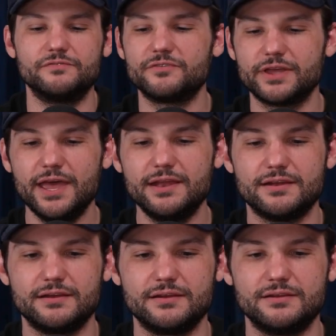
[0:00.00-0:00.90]
Forget
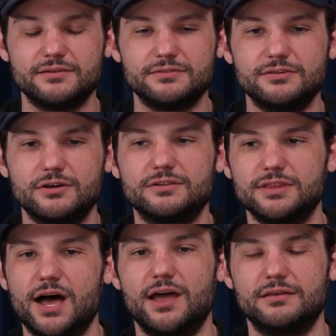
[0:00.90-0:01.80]
look
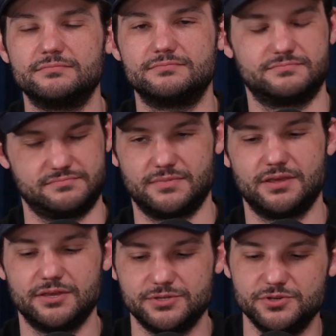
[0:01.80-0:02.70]
like...
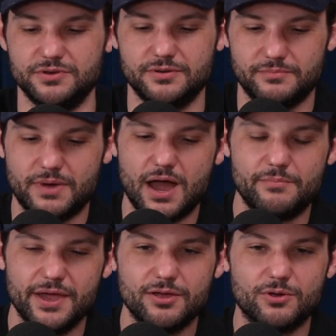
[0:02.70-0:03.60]
Dude,
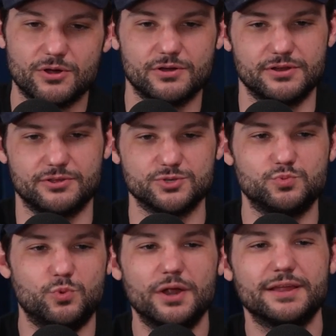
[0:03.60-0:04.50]
Michael O'Hearn, there's
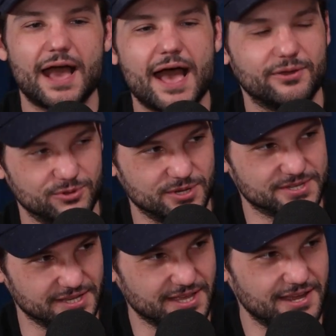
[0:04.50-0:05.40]
one guy who looks
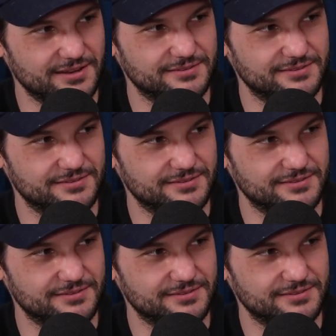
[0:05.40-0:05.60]
like that.